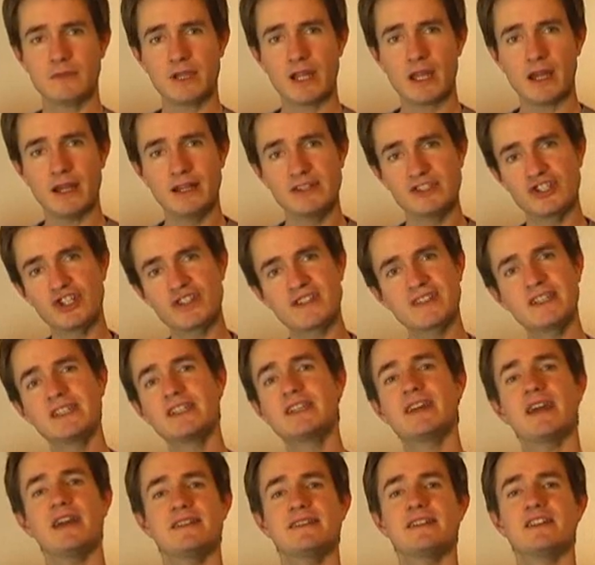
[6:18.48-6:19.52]
And just in
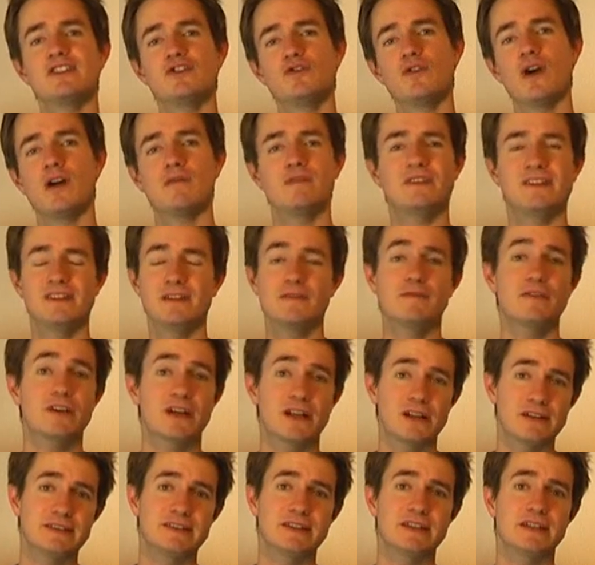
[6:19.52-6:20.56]
case that you have a
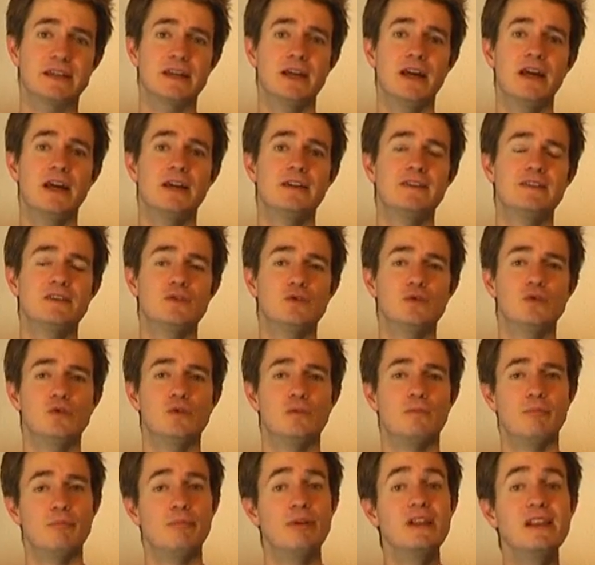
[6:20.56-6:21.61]
difficulty to
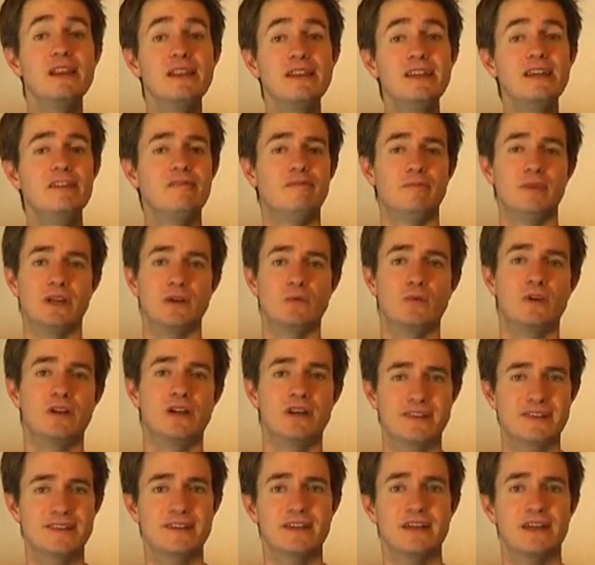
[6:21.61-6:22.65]
believe me when I
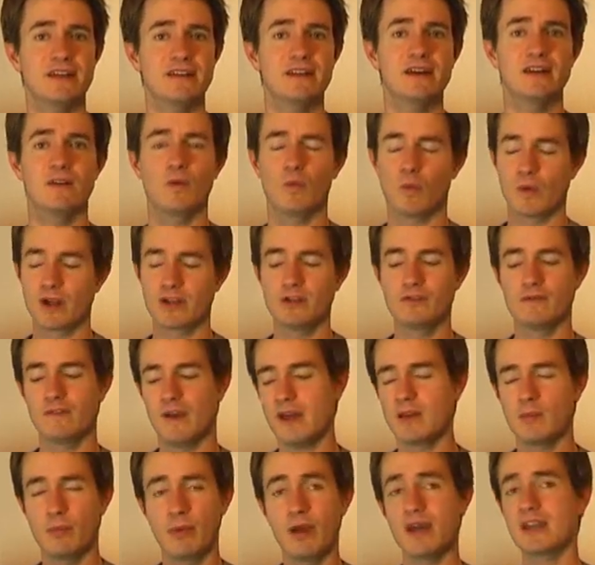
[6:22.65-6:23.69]
say that when you've
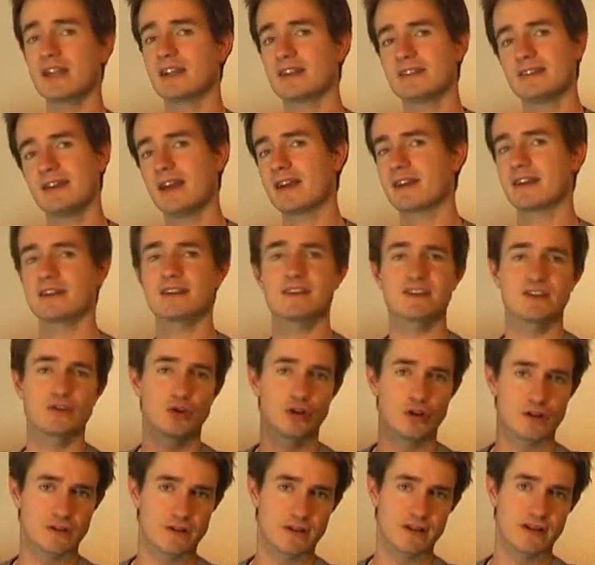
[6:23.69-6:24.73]
had a panic attack in a
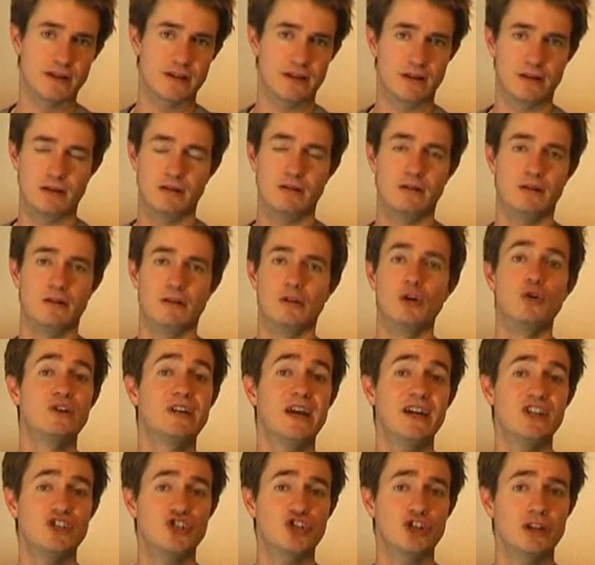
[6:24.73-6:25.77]
certain
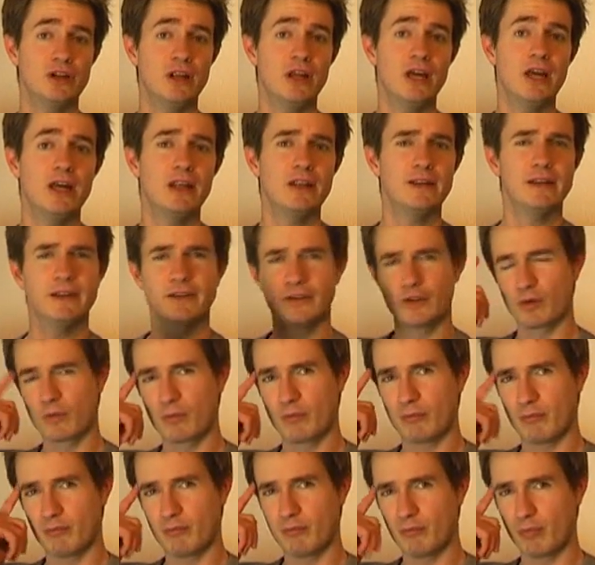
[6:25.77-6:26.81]
location, that your
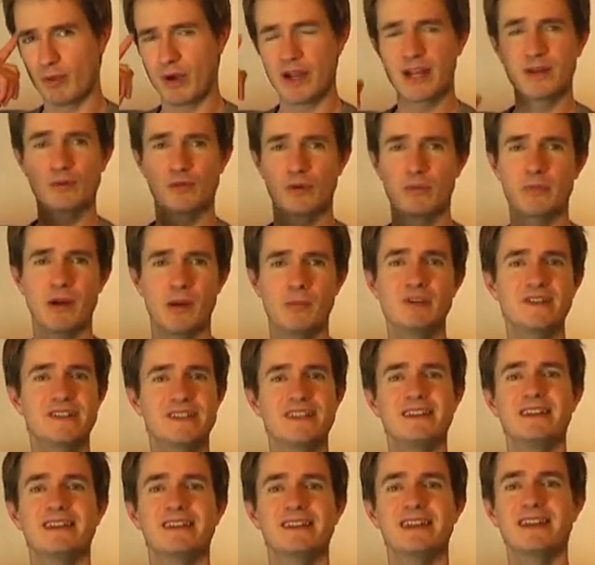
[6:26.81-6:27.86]
brain remembers
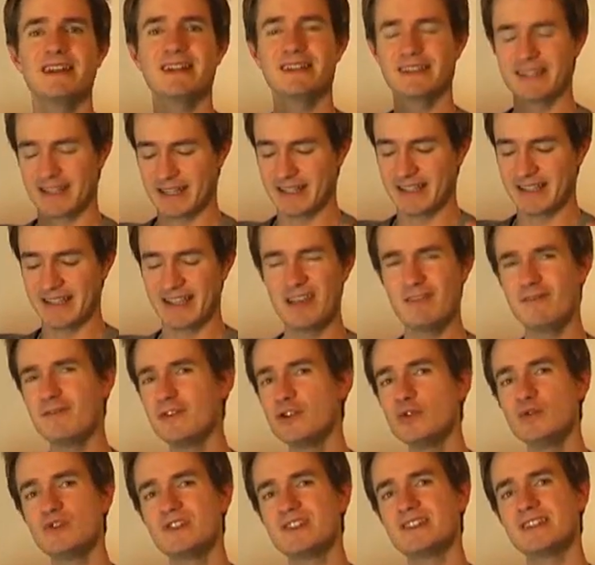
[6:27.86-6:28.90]
it and that it can give
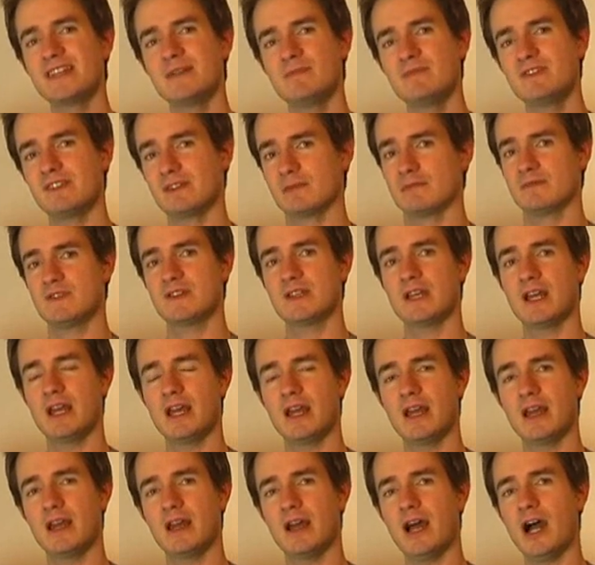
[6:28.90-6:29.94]
you symptoms,
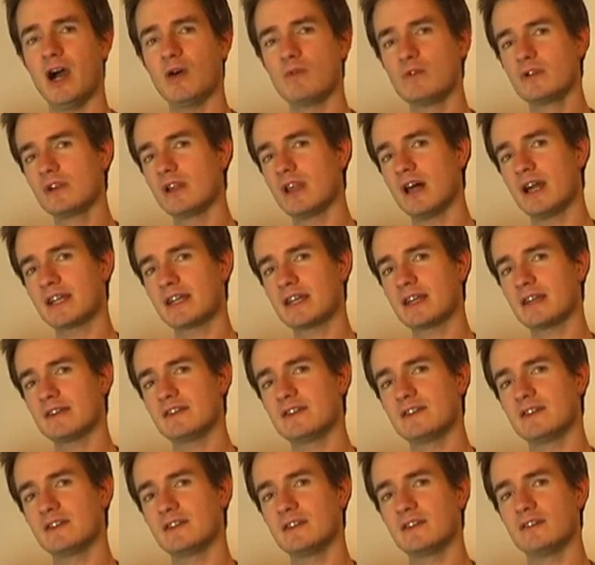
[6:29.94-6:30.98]
I would like
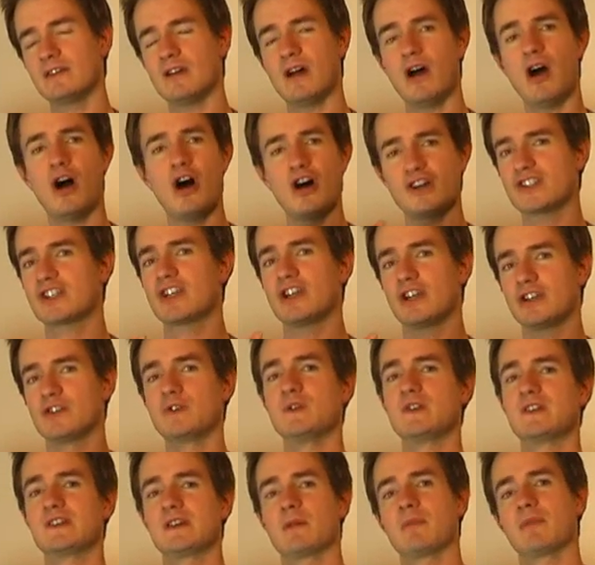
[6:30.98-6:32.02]
to ask
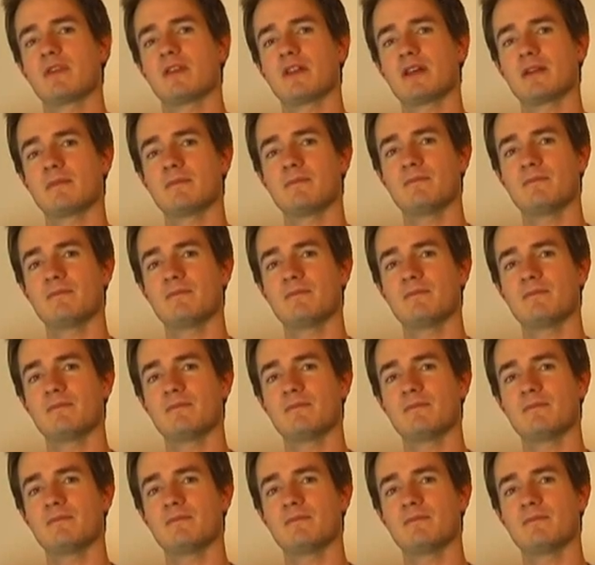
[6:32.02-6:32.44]
you something.